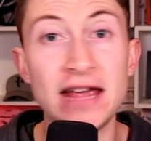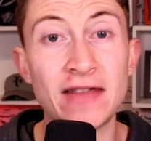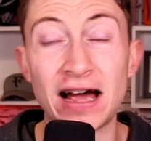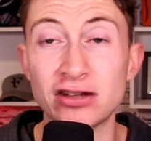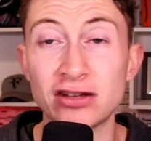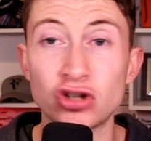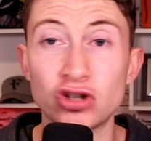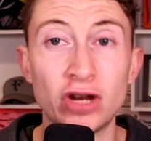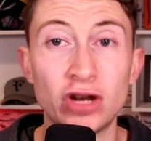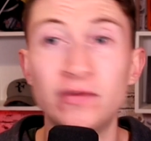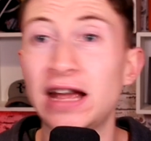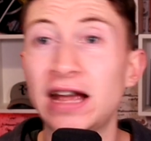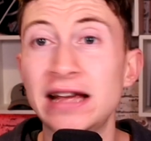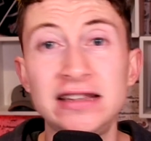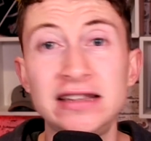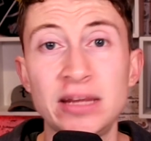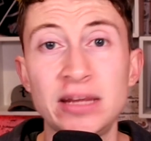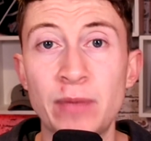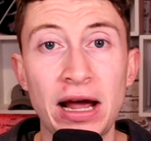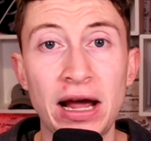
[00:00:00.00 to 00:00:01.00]
that sort of
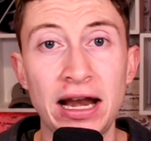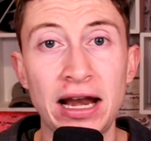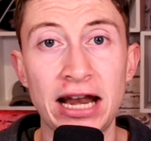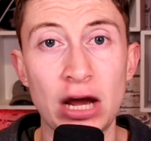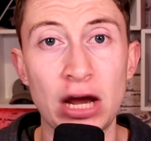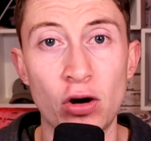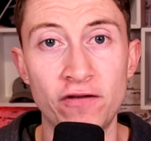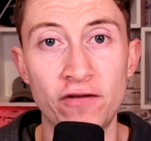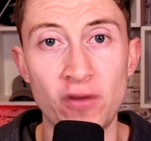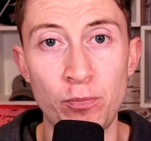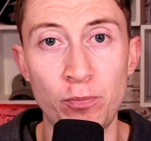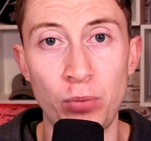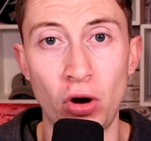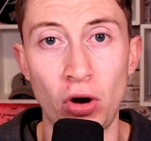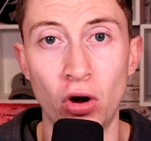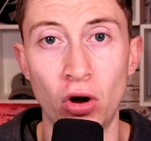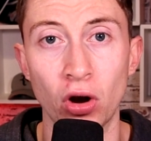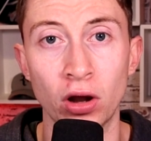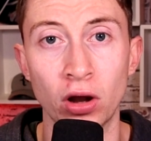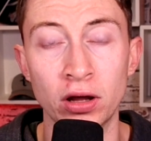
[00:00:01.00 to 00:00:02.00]
90 mile an hour
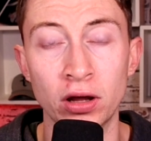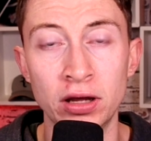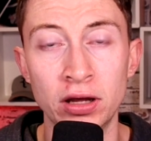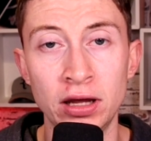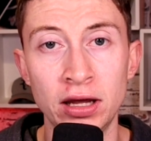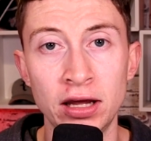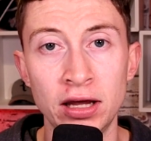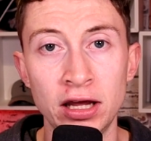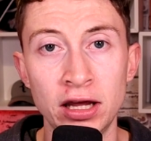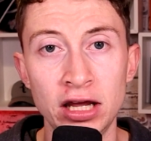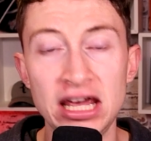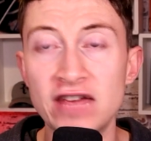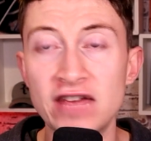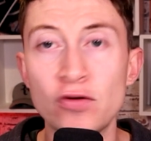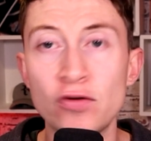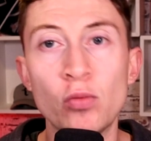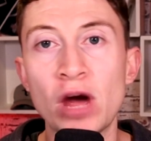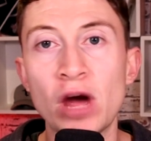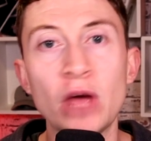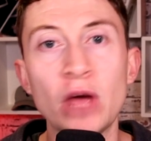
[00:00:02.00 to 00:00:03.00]
football.
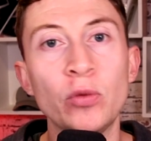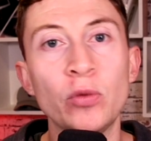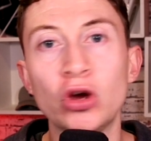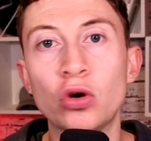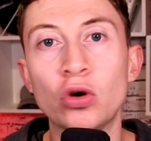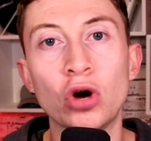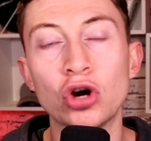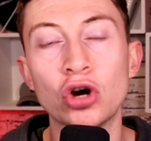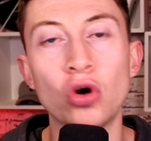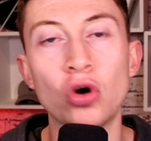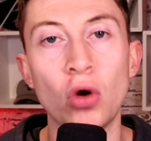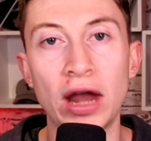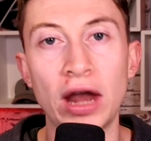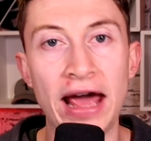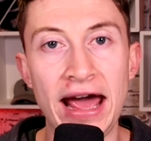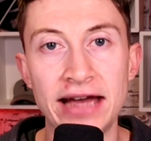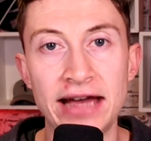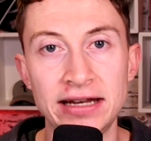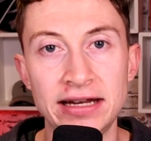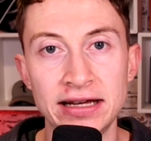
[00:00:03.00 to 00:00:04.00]
Even when we go a goal
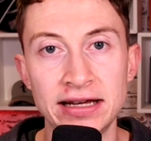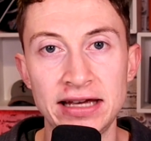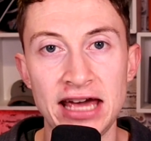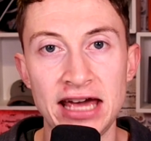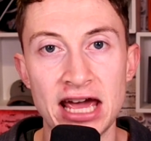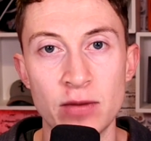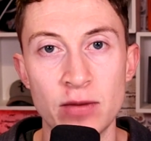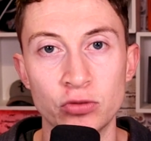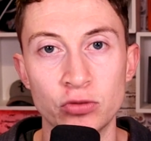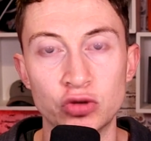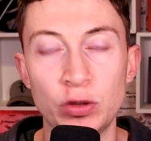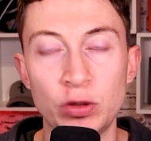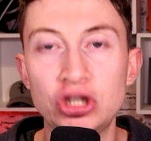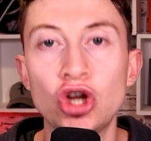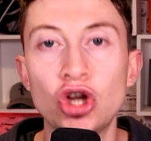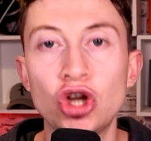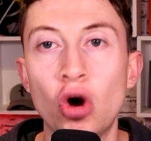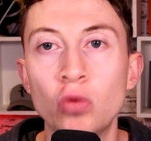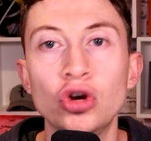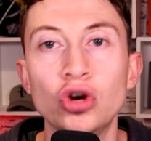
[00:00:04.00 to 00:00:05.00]
ahead in games, we
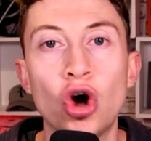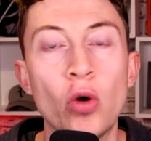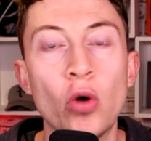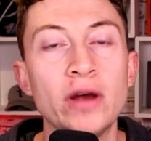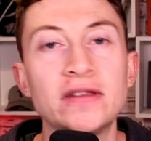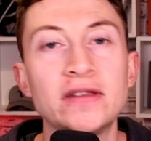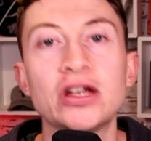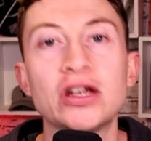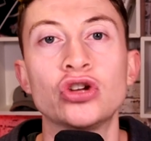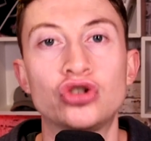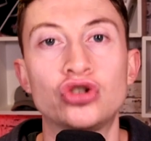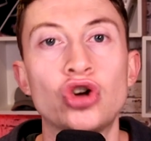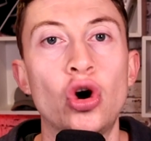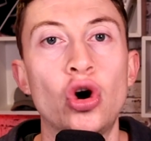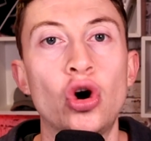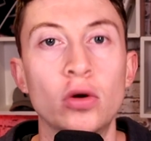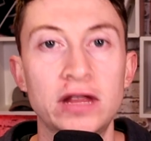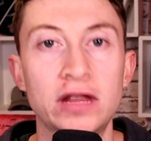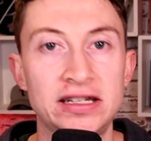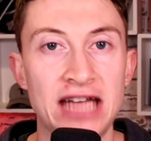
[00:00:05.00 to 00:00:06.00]
don't know when to
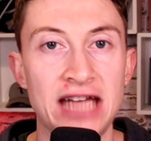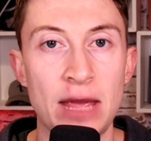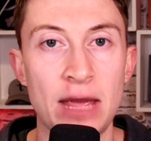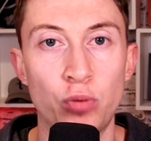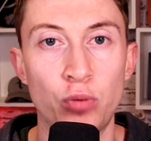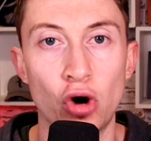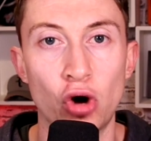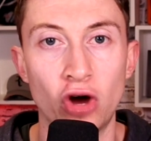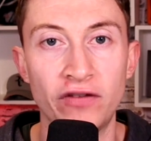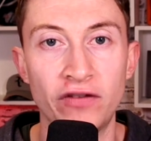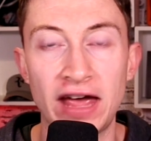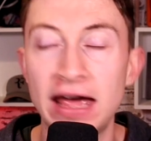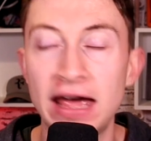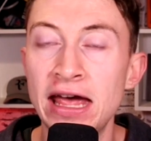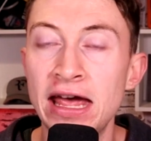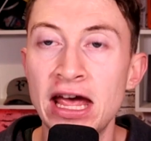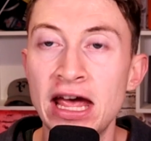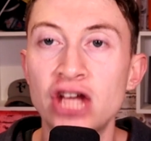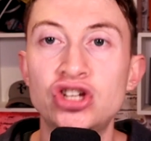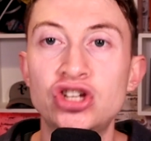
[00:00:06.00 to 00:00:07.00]
control the tempo of it
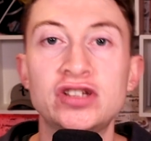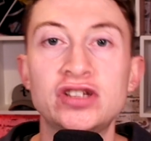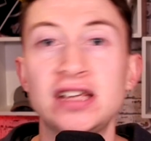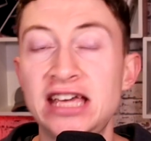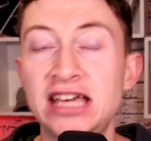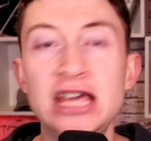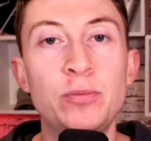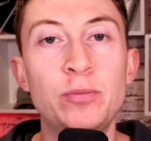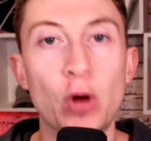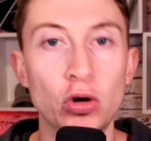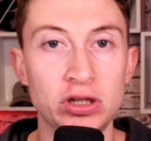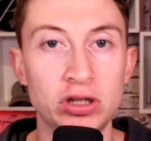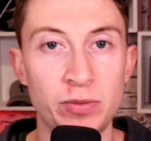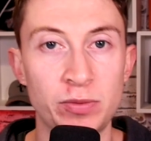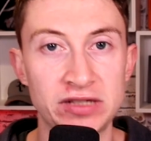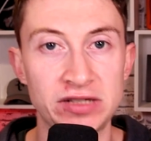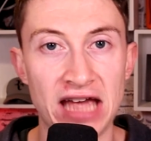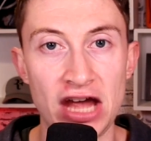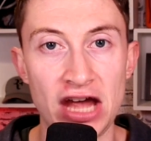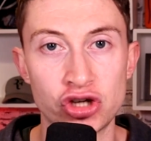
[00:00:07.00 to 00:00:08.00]
just to keep hold of
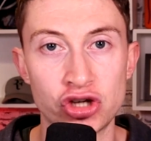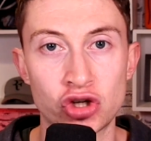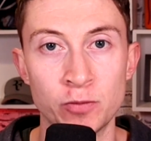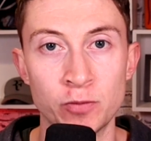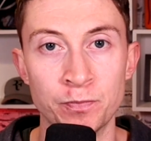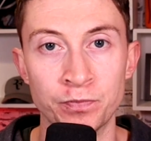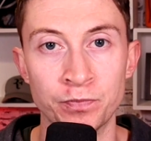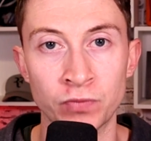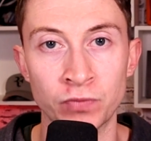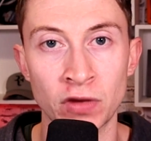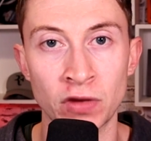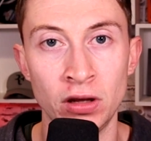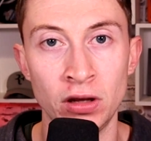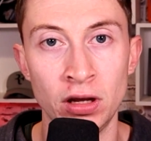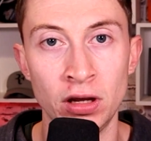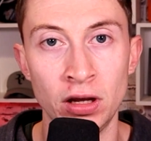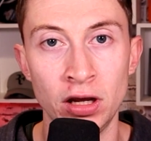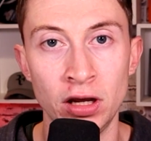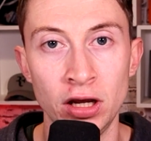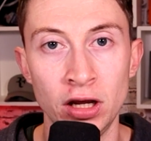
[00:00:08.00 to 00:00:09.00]
possession.
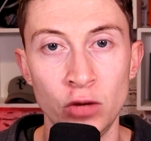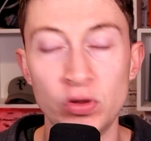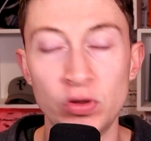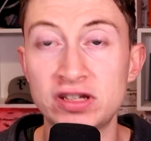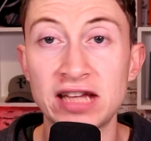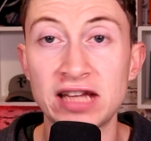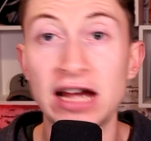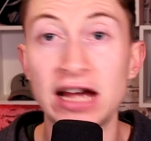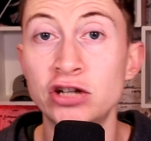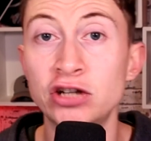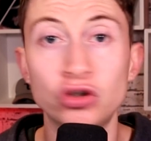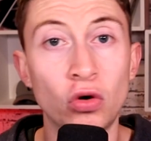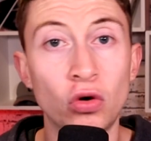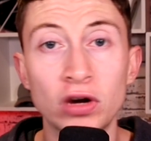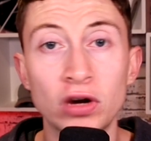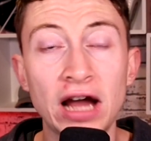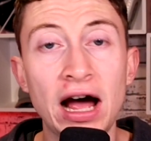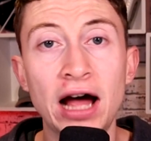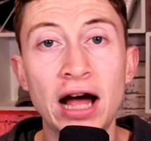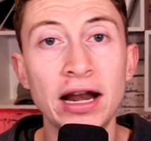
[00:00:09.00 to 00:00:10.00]
We signed
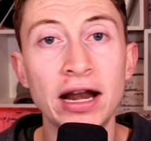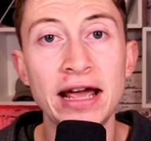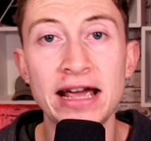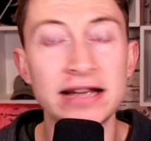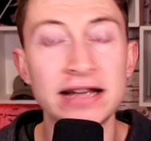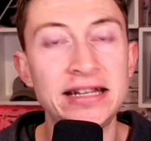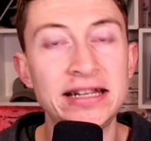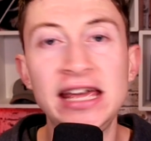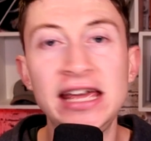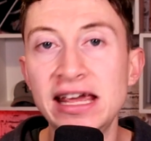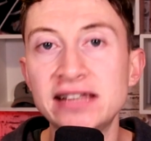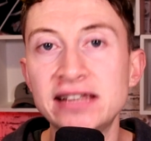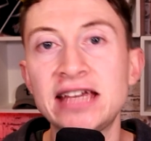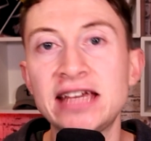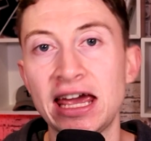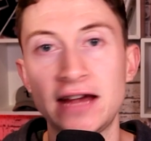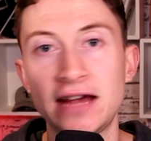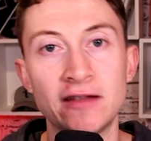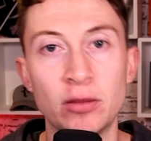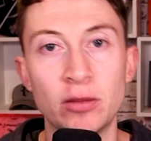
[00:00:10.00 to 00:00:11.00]
Onana, yet he's
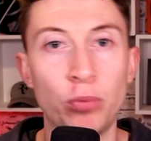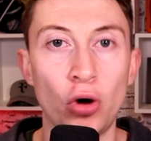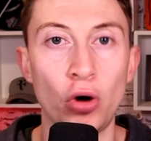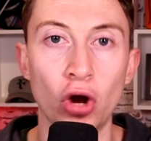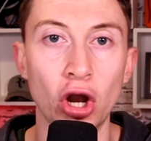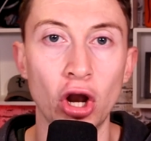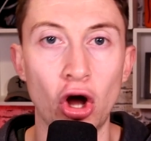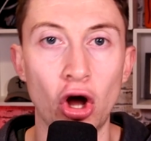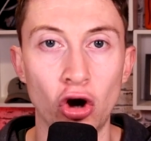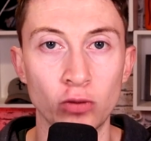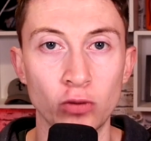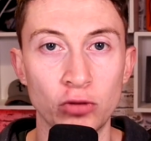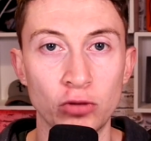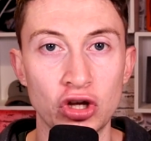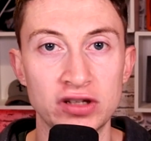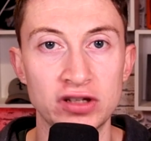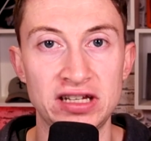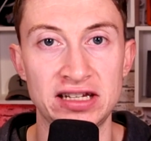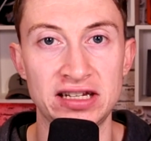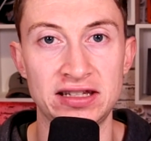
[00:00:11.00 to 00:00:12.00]
kicking the ball long
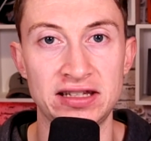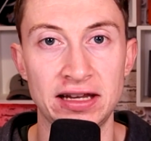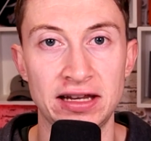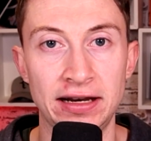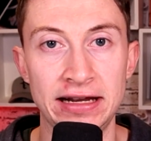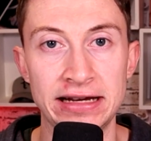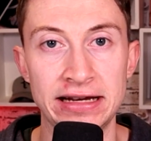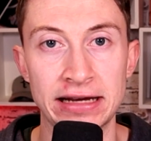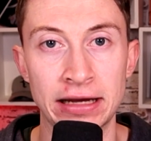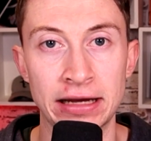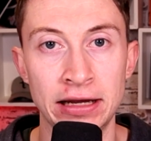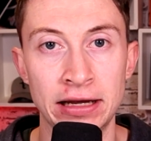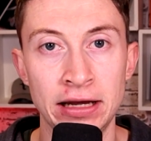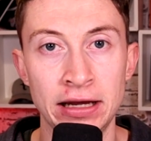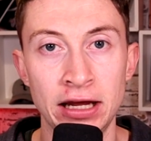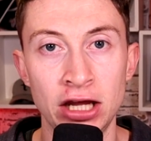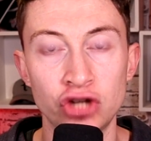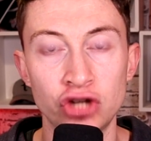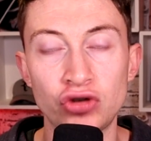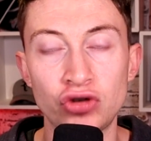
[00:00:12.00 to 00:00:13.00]
consistently,
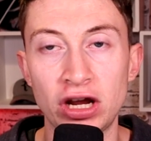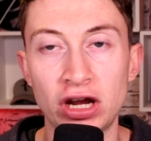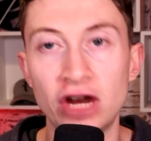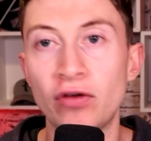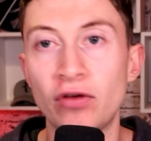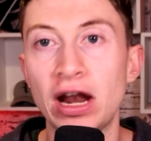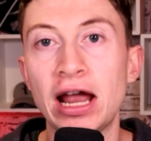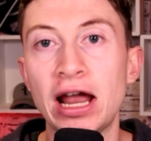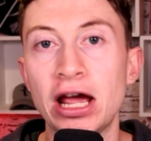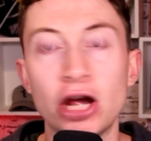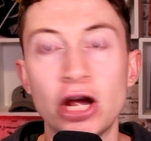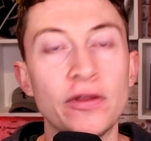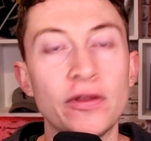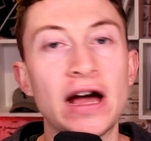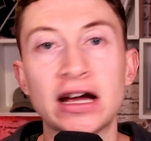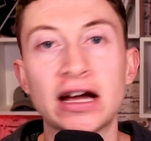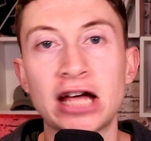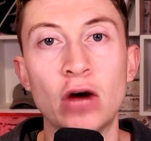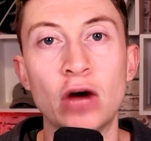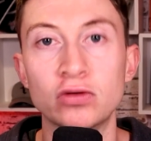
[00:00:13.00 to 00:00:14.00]
trying to rely on
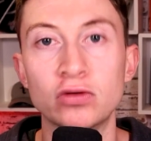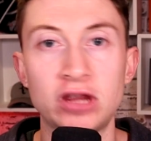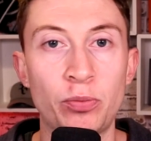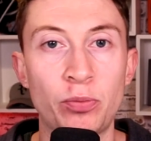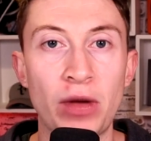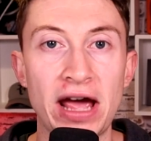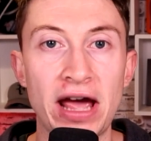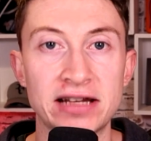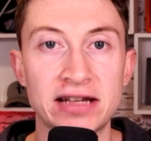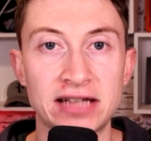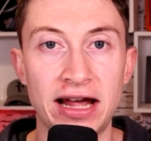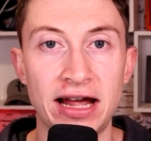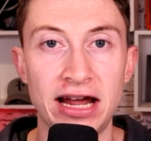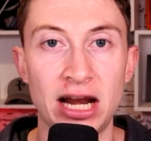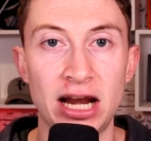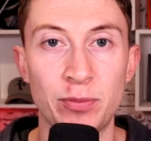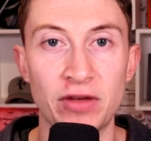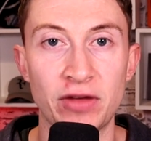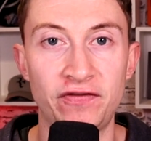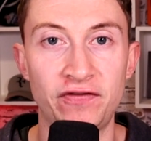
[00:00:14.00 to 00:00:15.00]
that counter press higher
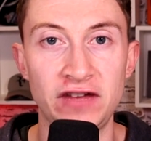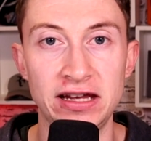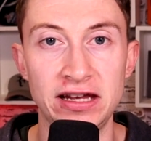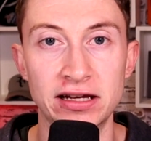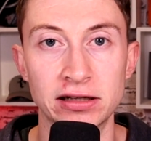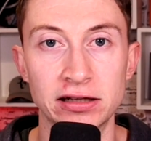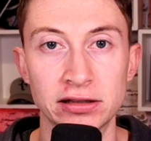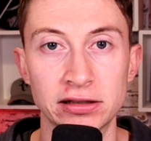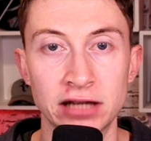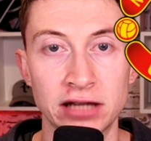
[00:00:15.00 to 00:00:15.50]
up the field.